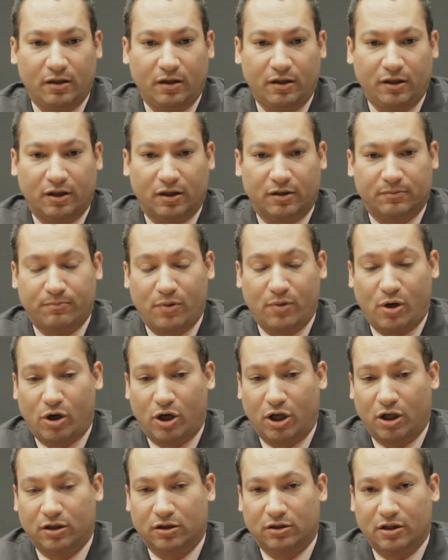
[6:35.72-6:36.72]
You know,
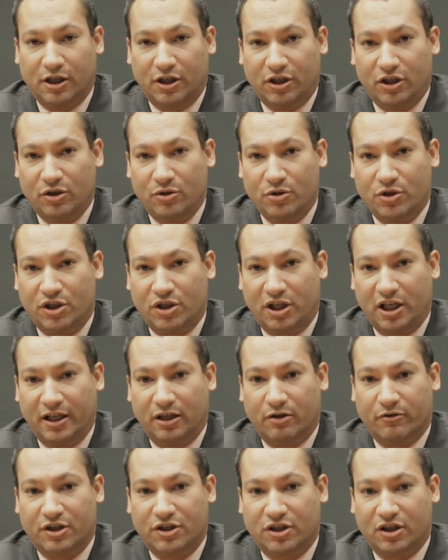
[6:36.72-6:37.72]
Paul accused
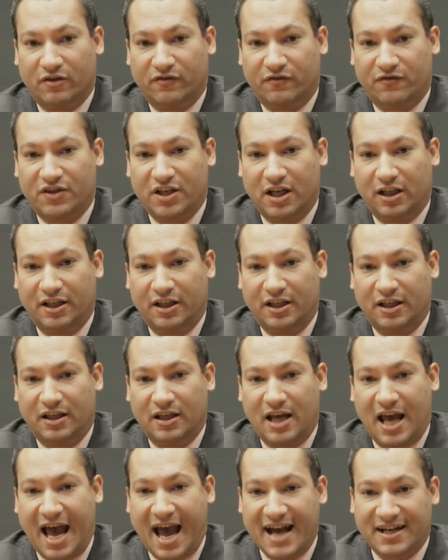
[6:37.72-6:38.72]
Gingrich of selling
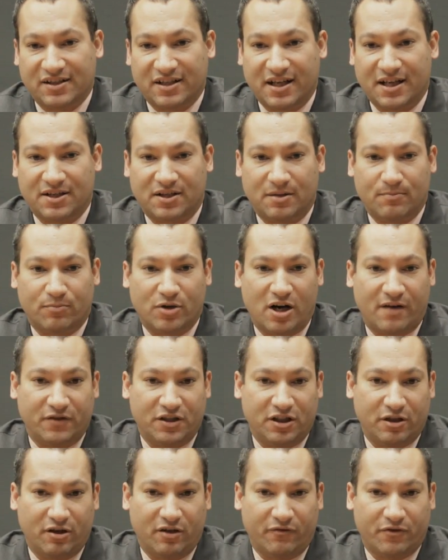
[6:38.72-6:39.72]
access and
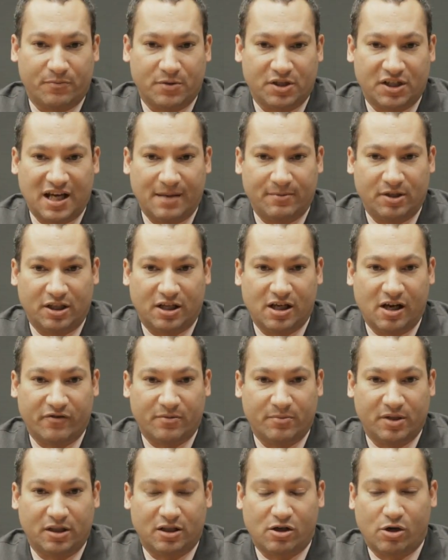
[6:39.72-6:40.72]
profiteering from his time in
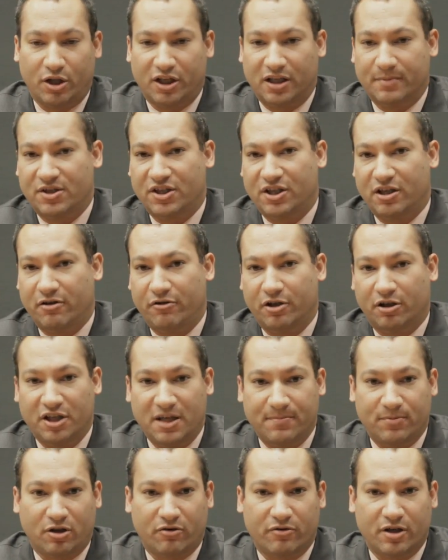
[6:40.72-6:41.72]
government, calling him a serial
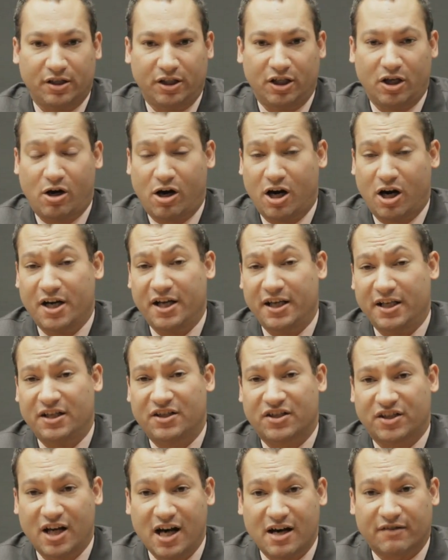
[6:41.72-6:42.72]
hypocrite. You know, hard-hitting
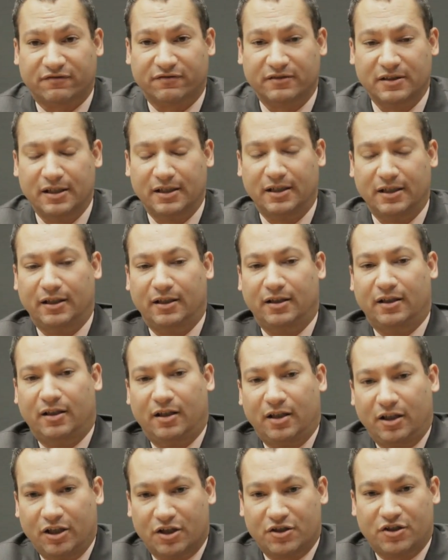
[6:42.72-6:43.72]
stuff.
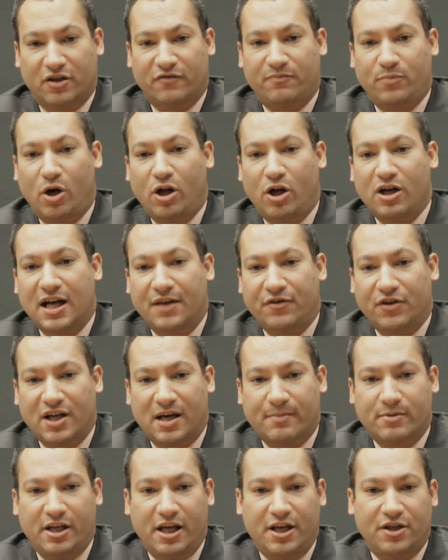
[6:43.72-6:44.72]
You know, so if Paul got the
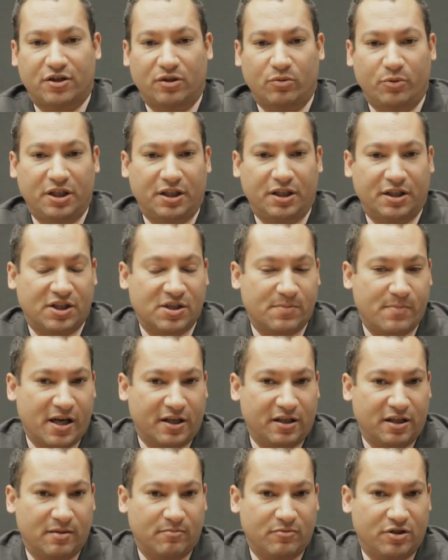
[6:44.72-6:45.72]
nomination, we could
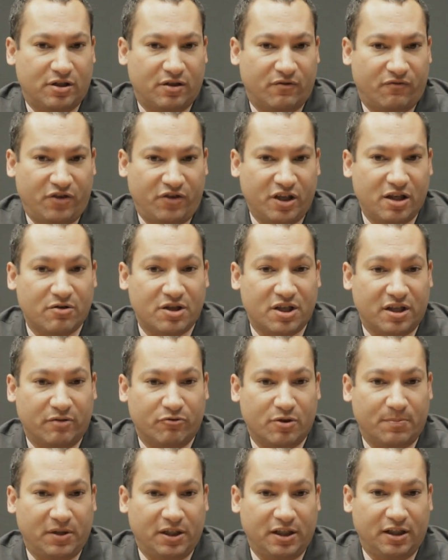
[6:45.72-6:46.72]
expect him to vigorously
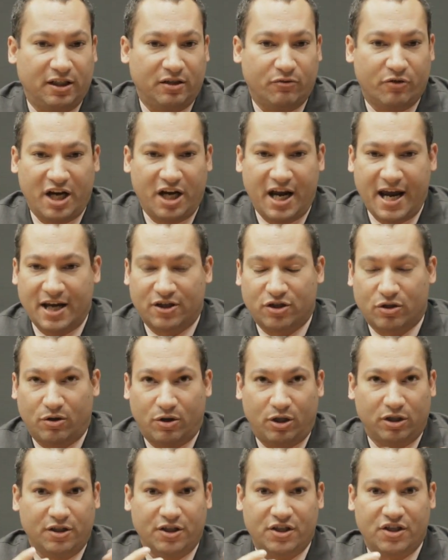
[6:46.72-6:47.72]
and repeatedly rehash
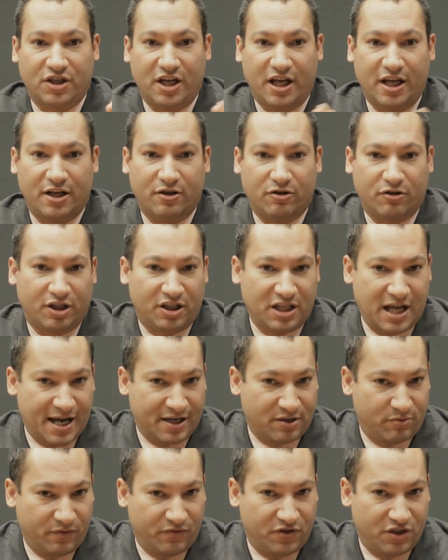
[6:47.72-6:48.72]
all of the standard
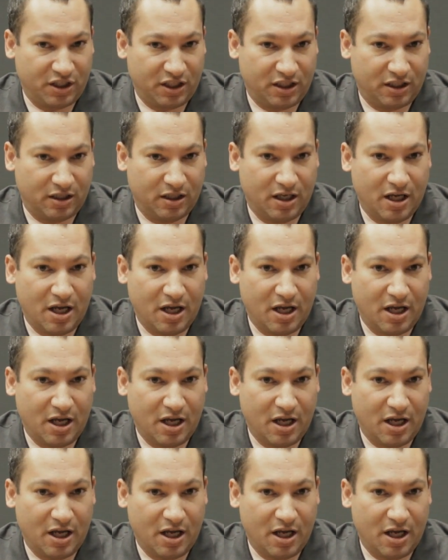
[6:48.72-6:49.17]
attacks we've seen